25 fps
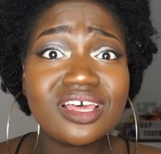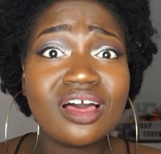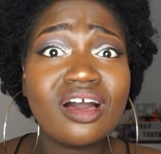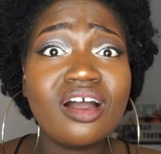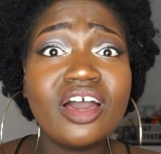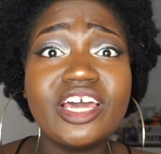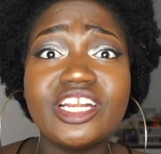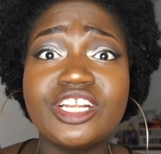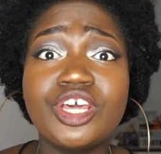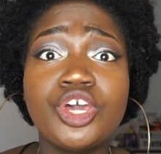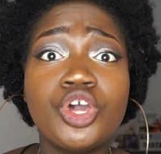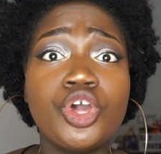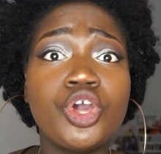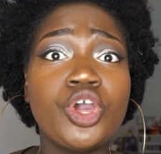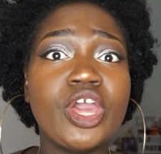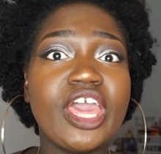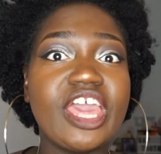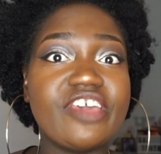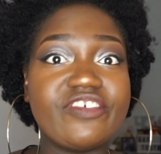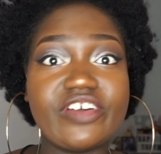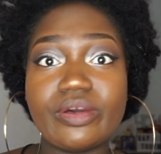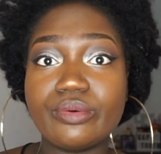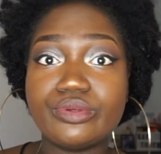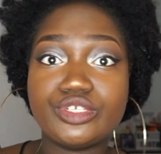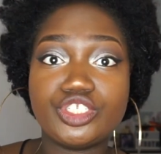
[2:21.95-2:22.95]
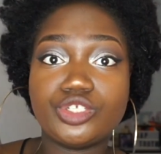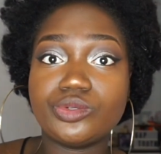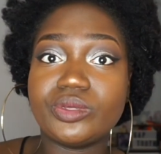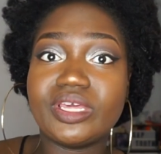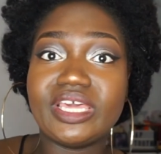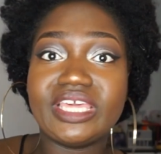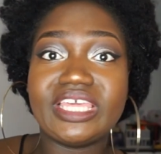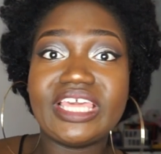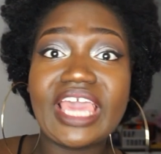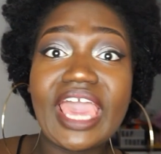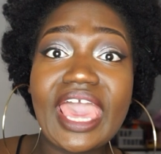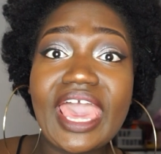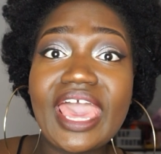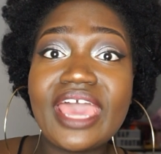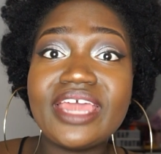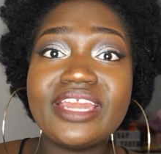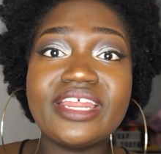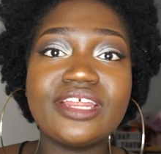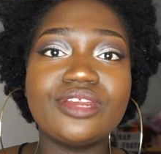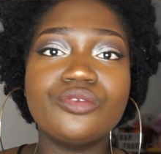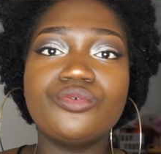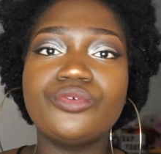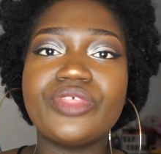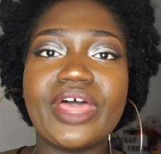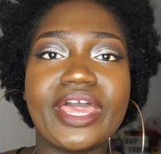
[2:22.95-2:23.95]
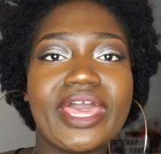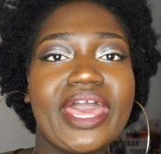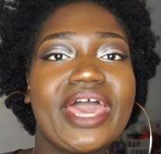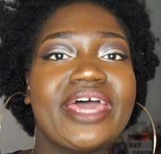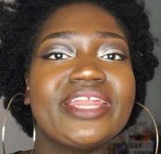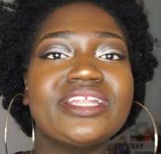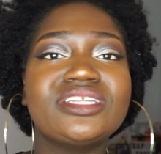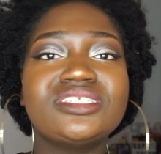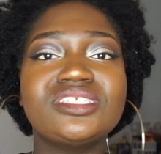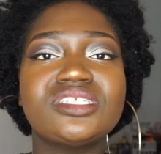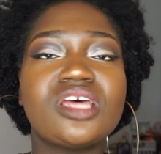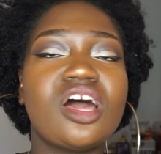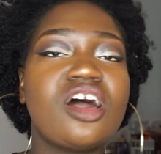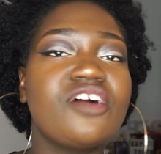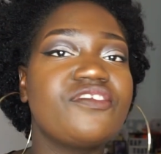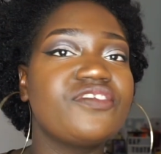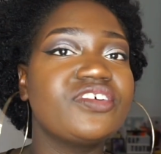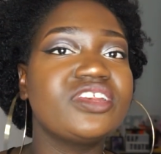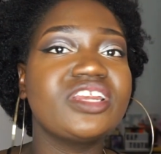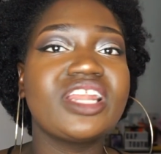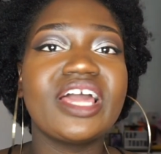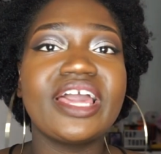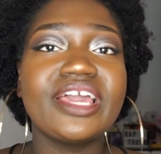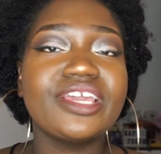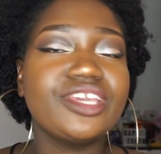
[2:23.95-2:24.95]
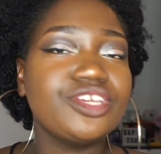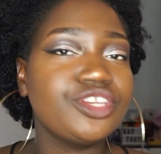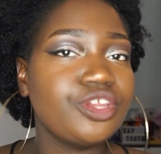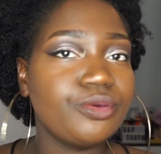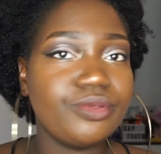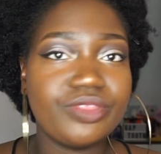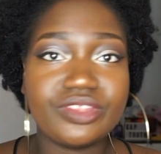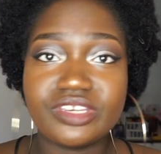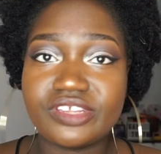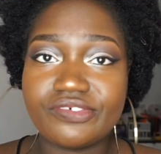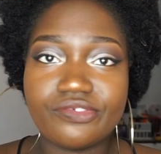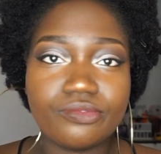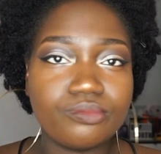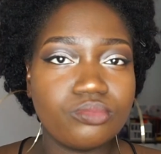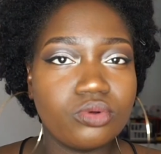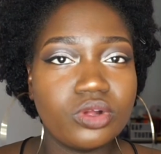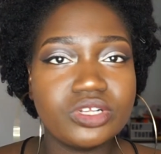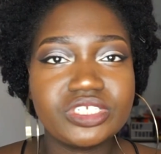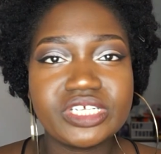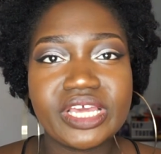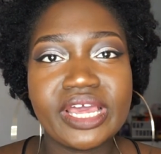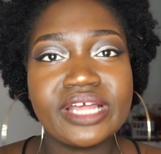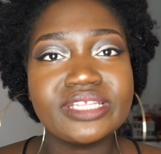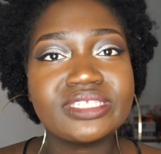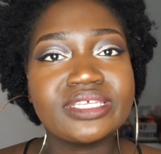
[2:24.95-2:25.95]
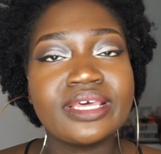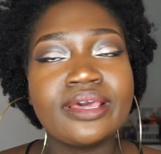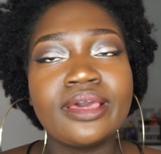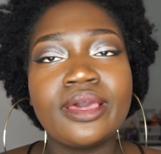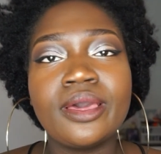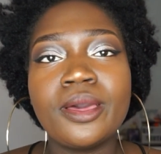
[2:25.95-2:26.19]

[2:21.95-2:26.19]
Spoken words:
and if I would do it again and all that kind of stuff, and like, you know, the different projects.